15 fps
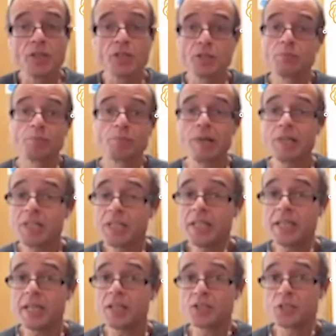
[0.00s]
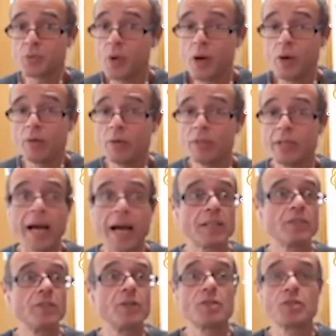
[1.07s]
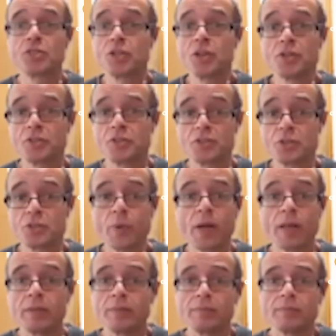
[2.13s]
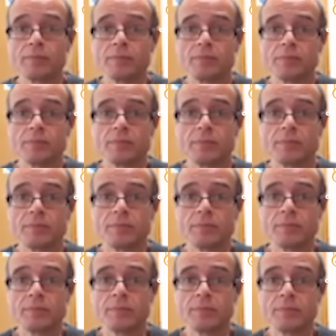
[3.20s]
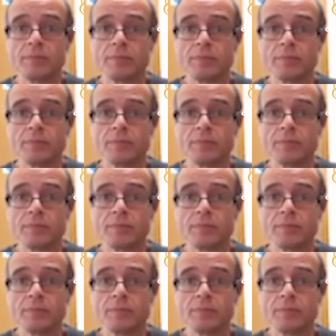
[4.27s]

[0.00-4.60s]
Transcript: some pretty swollen adenoids and tonsils as well. Yep.